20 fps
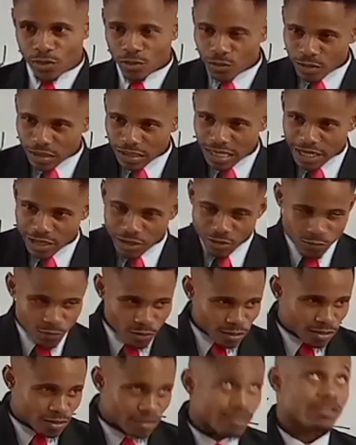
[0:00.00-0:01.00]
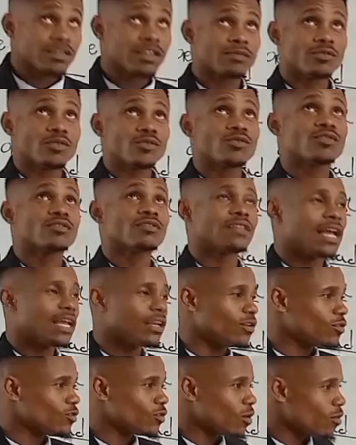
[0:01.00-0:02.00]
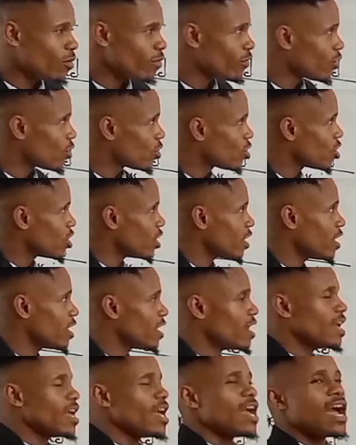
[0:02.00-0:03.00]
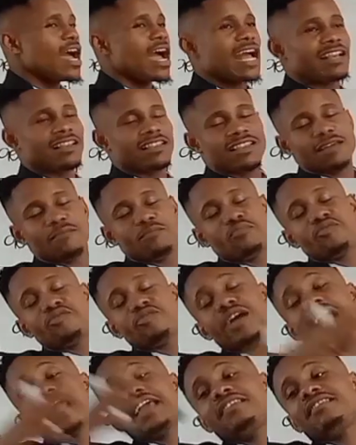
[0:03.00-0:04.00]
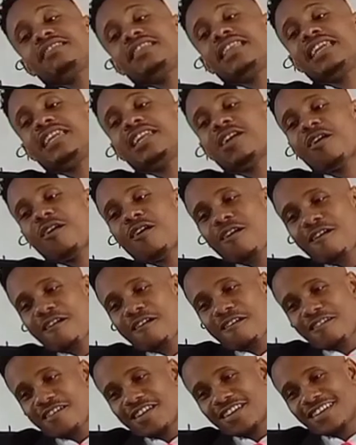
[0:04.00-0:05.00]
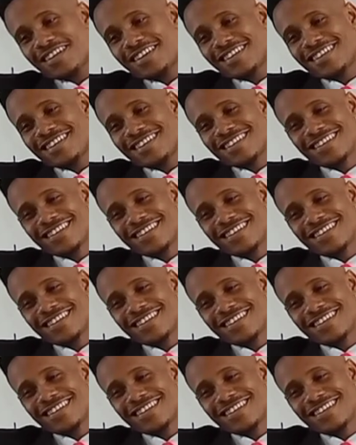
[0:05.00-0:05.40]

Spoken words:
You look like you want to sleep. You will stand on top of your chair and say, Praise the Lord.